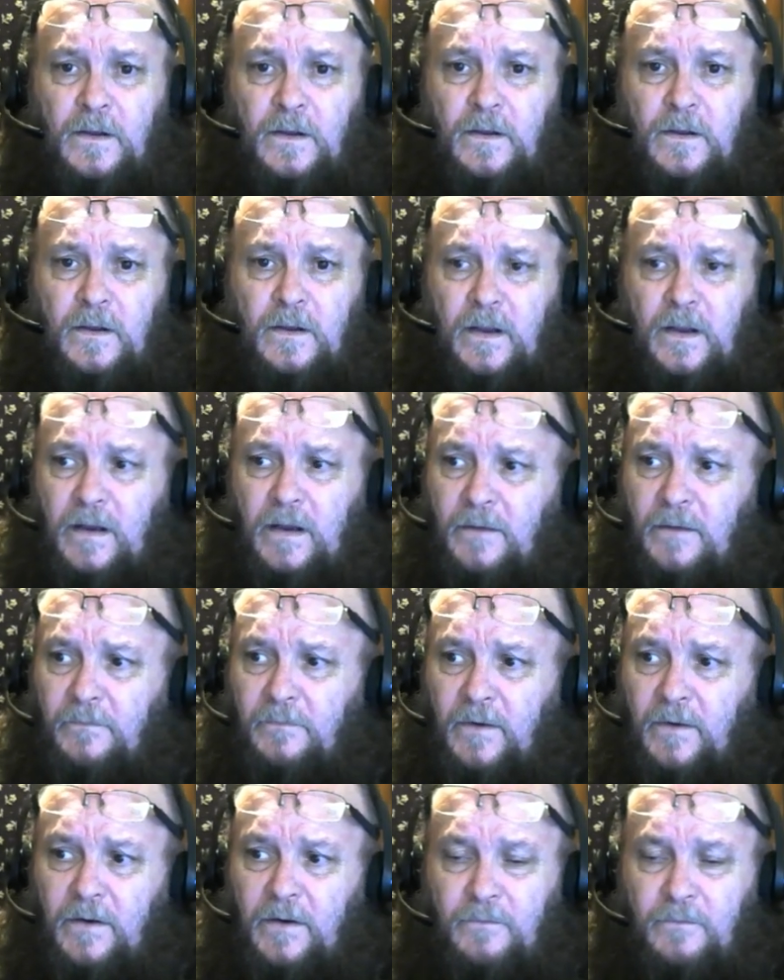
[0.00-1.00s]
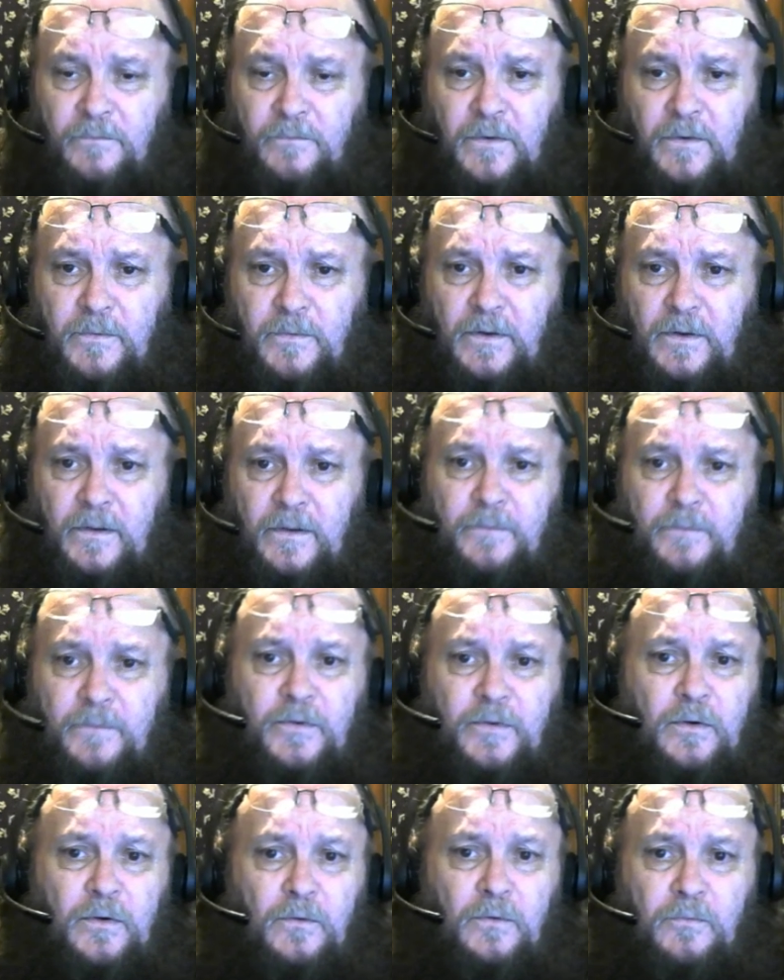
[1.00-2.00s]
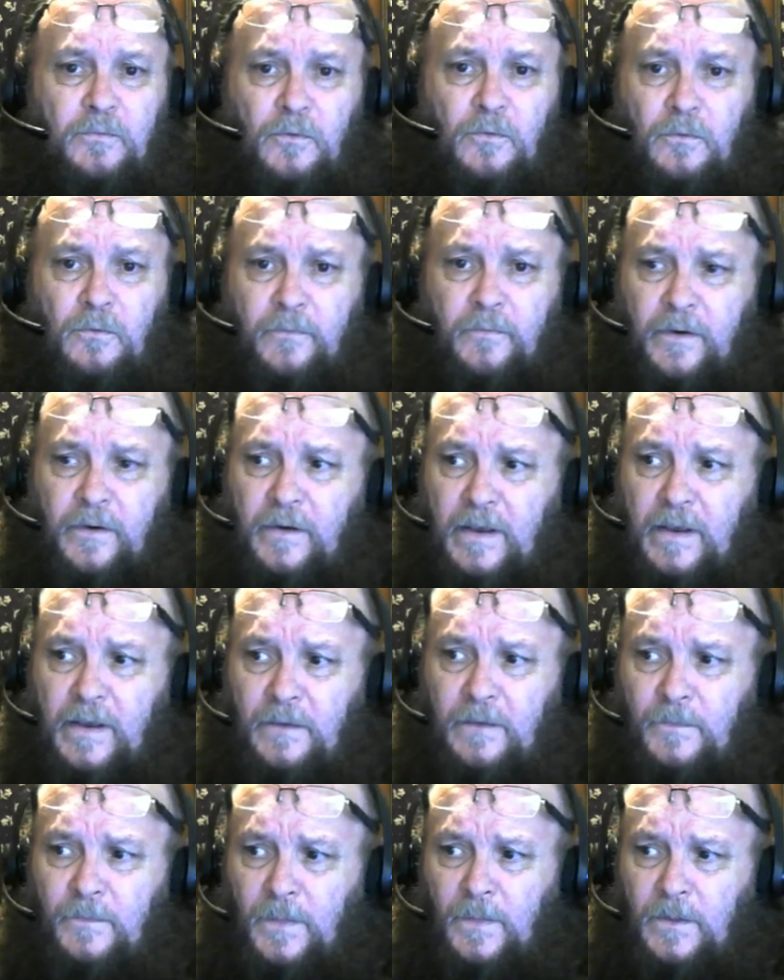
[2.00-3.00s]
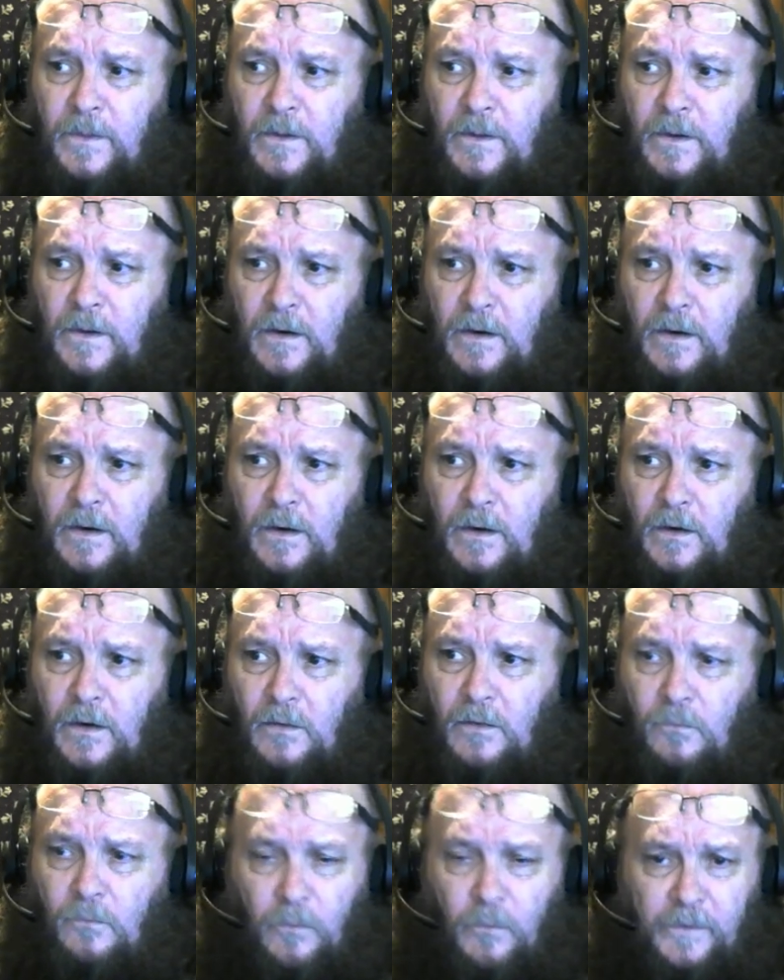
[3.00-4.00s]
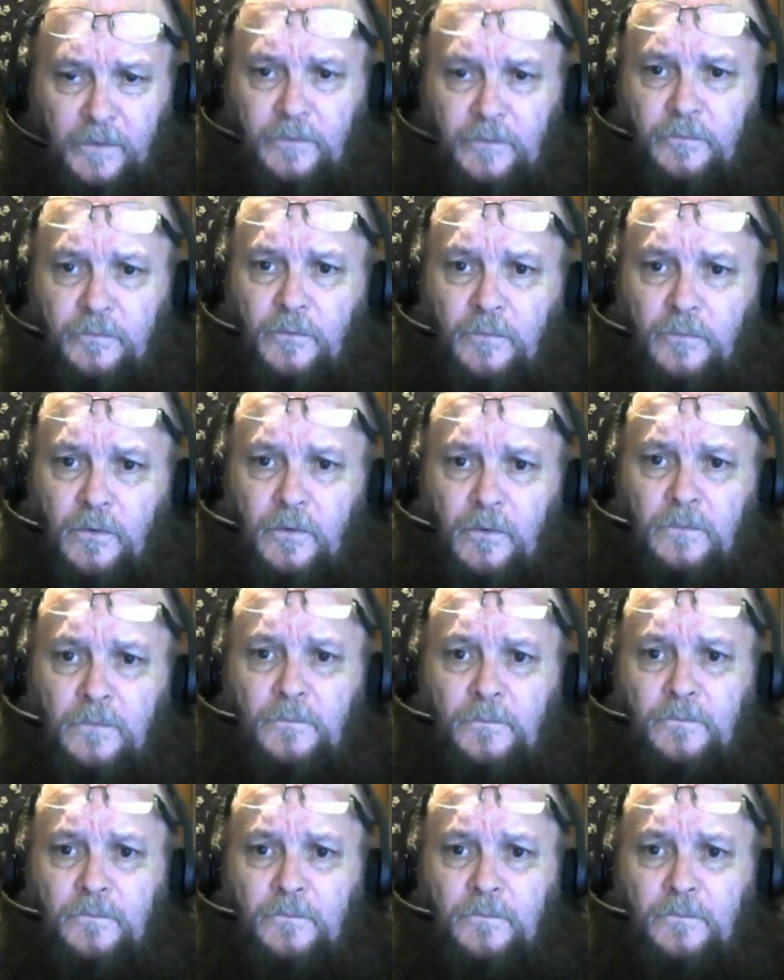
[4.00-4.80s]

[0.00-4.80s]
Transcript: in a very vividly beautiful, very wonderful,